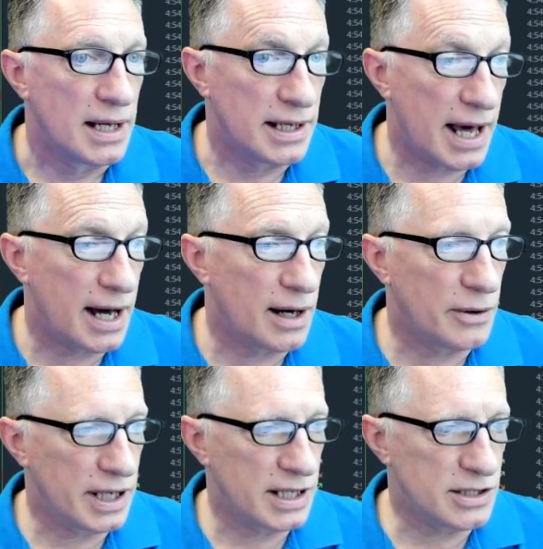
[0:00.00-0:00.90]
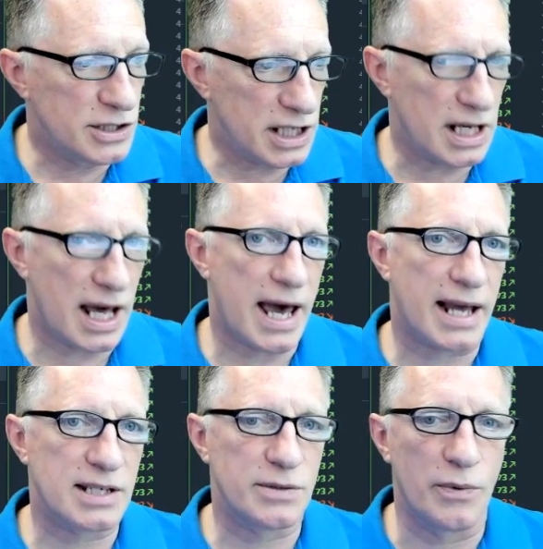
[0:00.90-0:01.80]
Now in
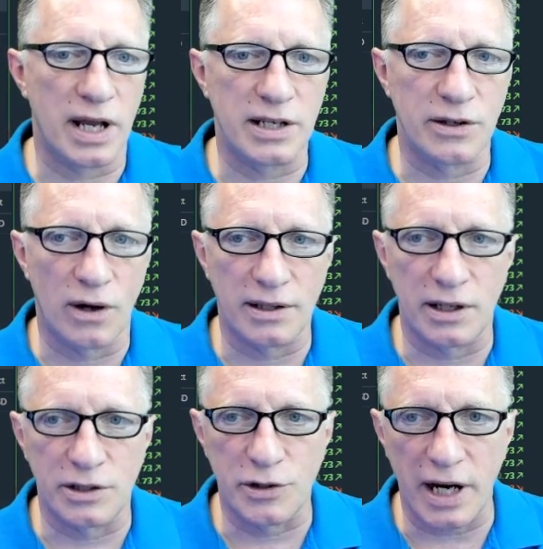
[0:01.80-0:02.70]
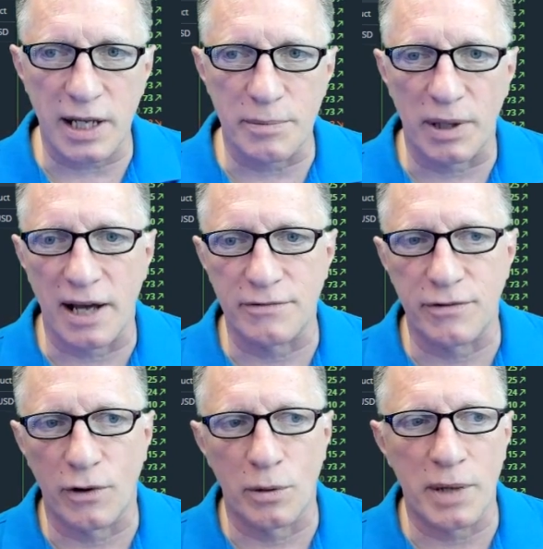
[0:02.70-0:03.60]
GDAX, when you're on their trading
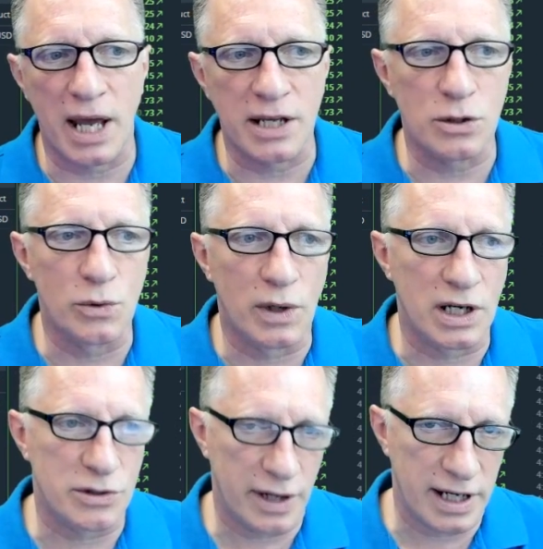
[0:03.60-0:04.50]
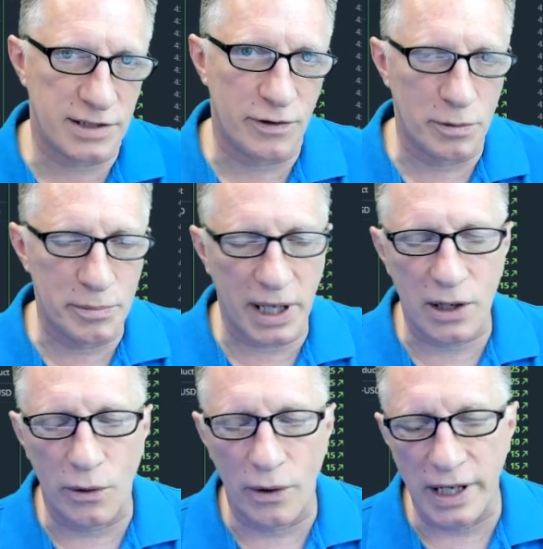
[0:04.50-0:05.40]
platform and you want to transfer
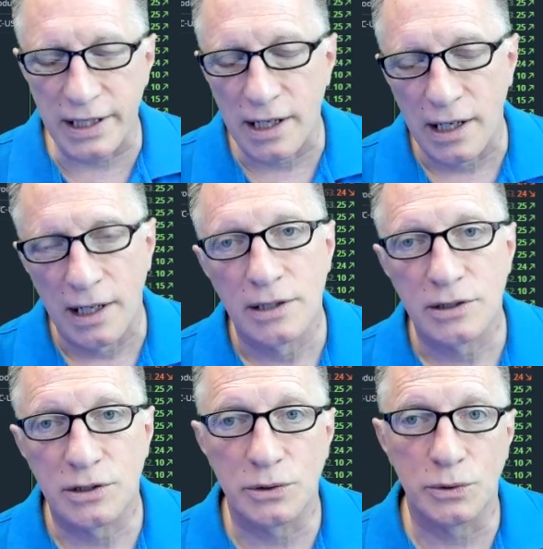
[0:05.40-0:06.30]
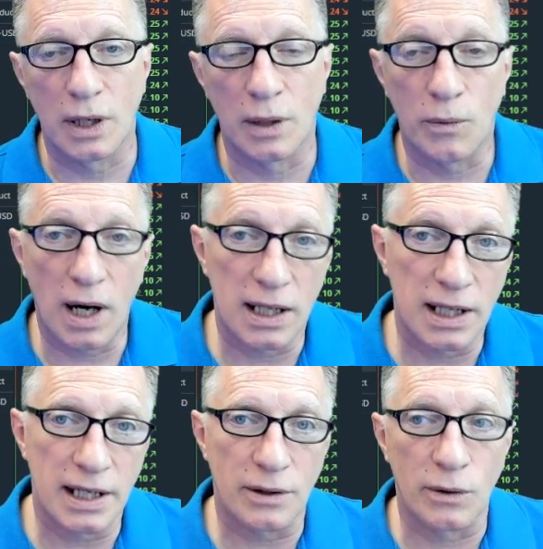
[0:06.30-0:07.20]
Bitcoin to a
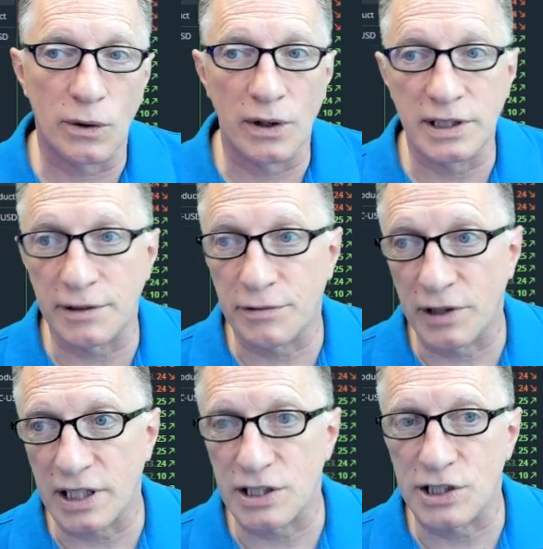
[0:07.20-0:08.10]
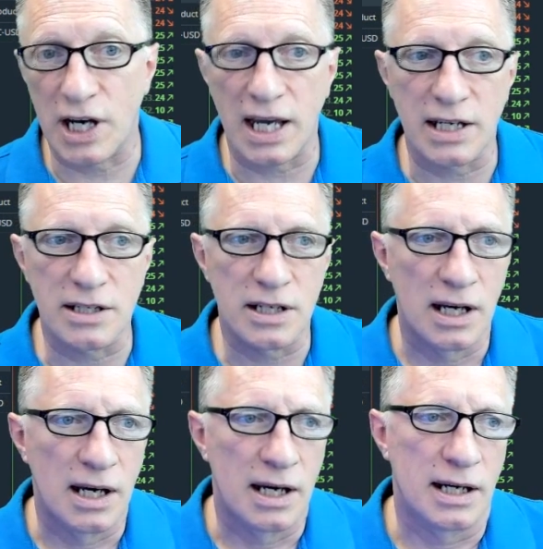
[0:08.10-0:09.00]
wallet or a different exchange,
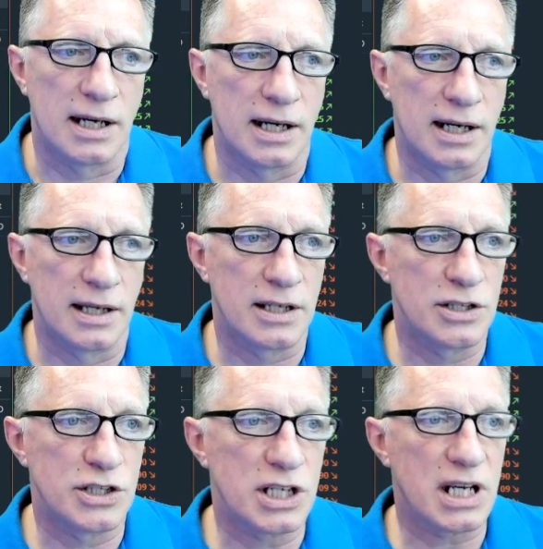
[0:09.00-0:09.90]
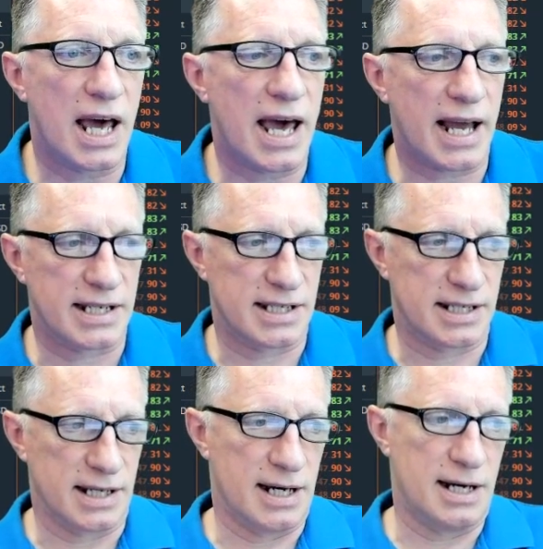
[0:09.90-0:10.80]
the
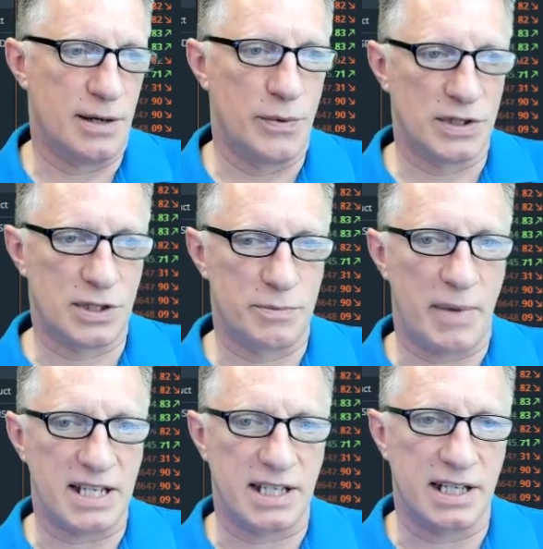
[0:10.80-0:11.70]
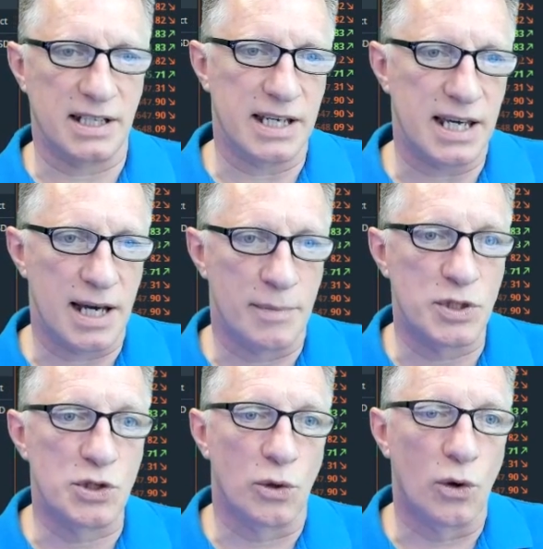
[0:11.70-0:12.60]
GDAX will basically
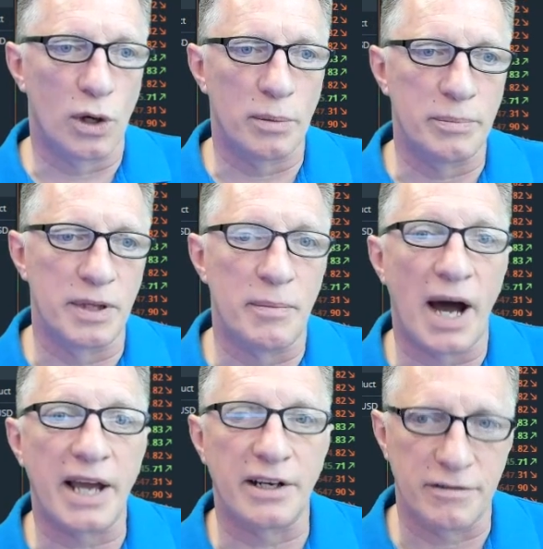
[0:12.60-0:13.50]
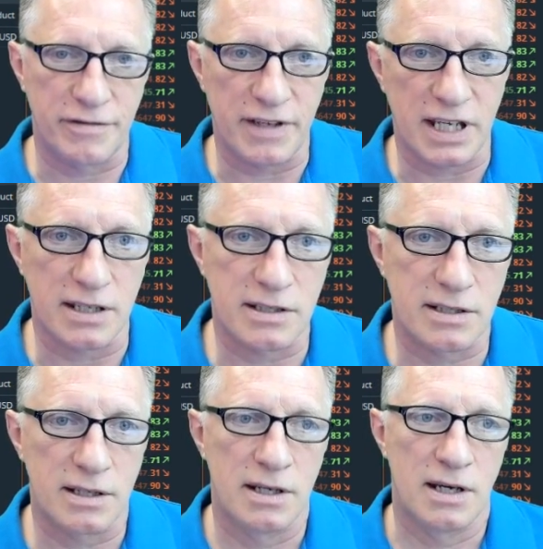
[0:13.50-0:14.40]
absorb the miner
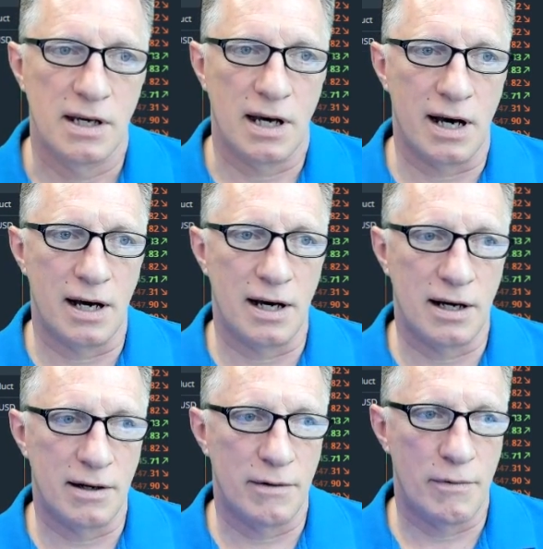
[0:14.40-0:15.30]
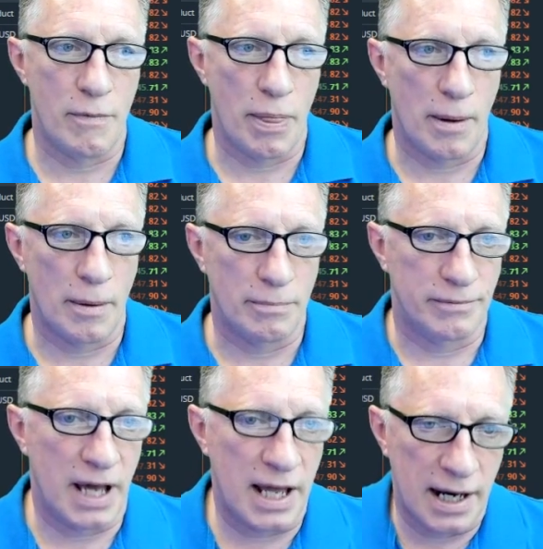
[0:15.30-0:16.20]
fees.
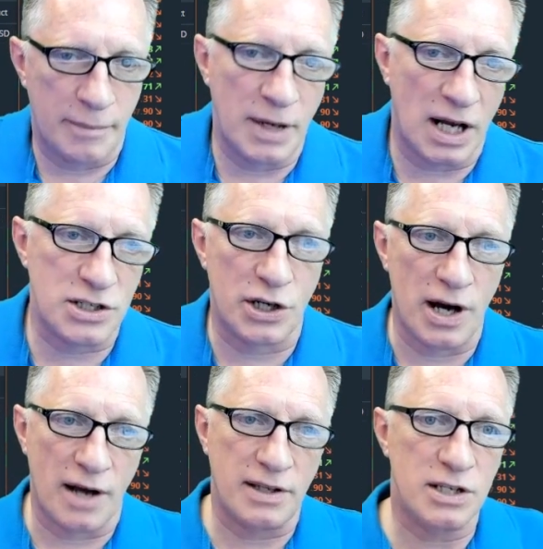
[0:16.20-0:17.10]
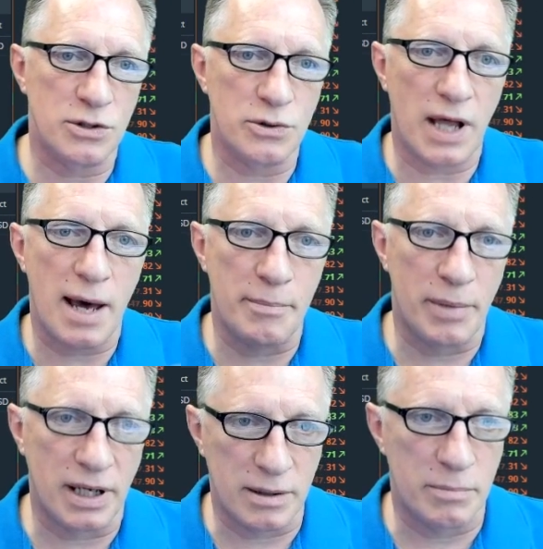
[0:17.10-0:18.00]
And I'm not sure how they do that,
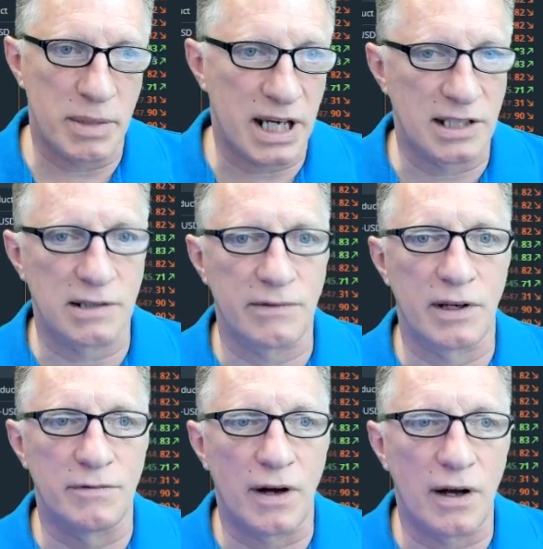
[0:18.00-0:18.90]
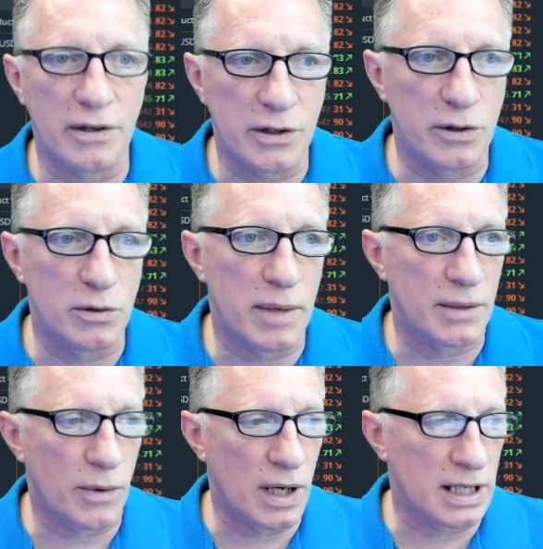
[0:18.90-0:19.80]
but because of their volume
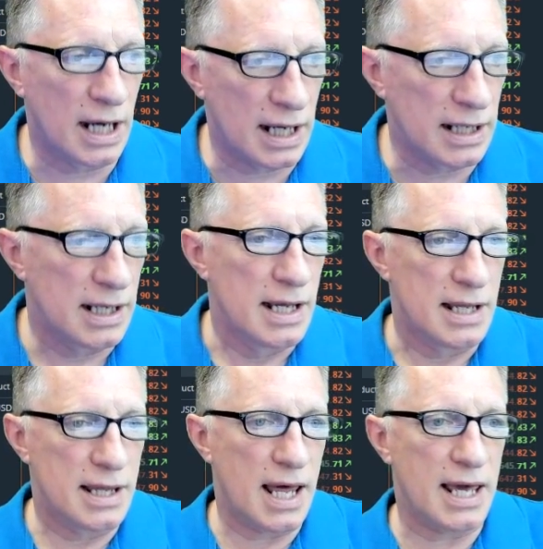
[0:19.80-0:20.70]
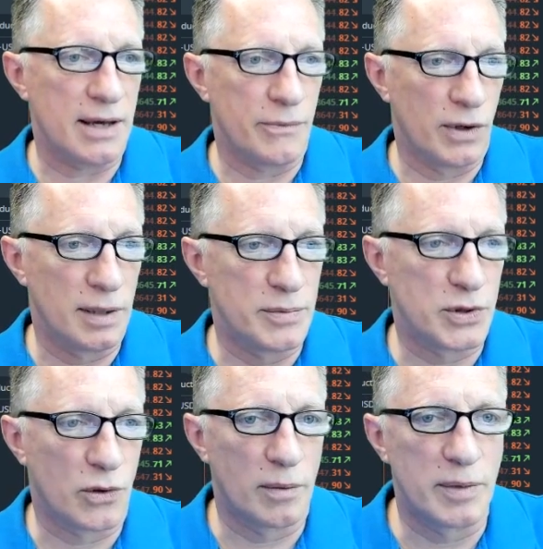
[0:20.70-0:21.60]
and whatnot, they will
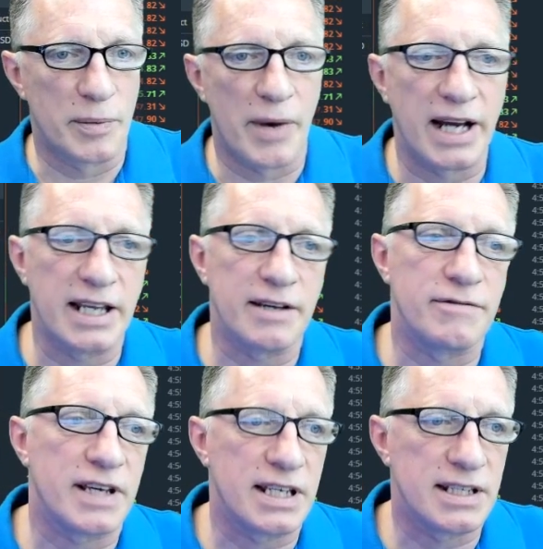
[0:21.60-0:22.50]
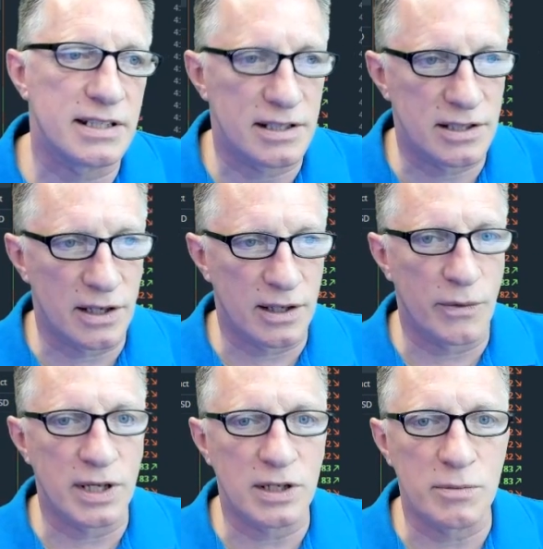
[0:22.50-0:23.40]
absorb the mining fees so that
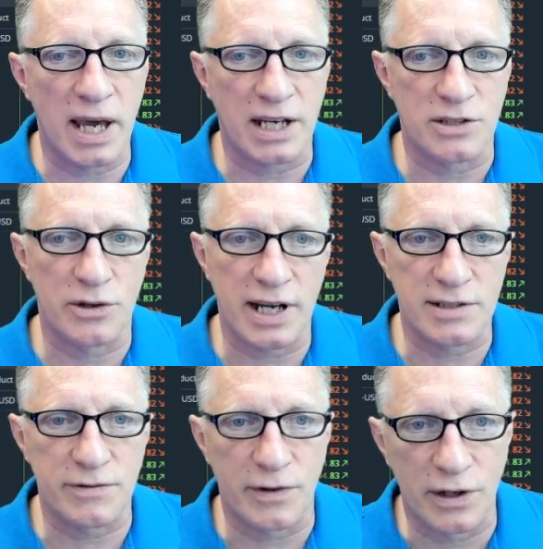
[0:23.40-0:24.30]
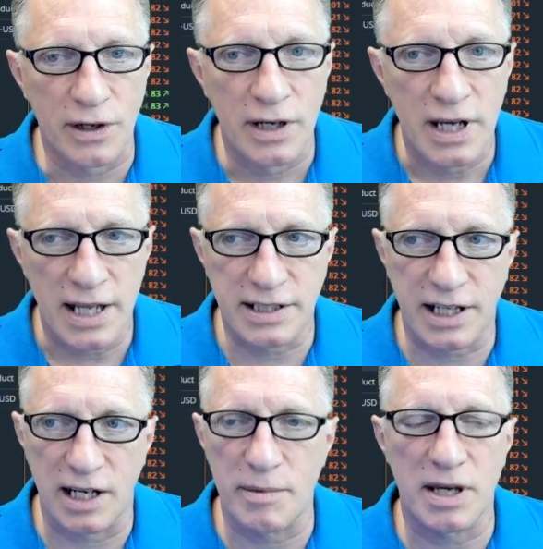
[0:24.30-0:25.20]
when you make a transfer, it's
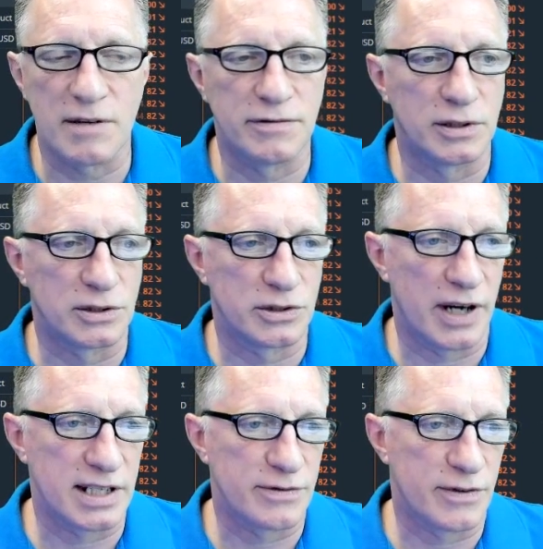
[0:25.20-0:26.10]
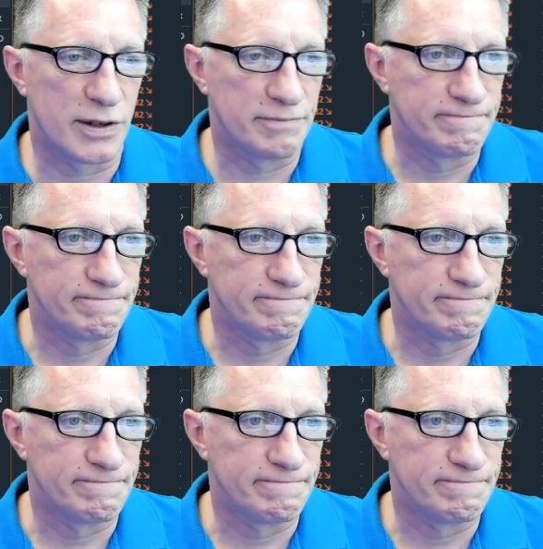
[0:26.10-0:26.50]
going to be a full transfer.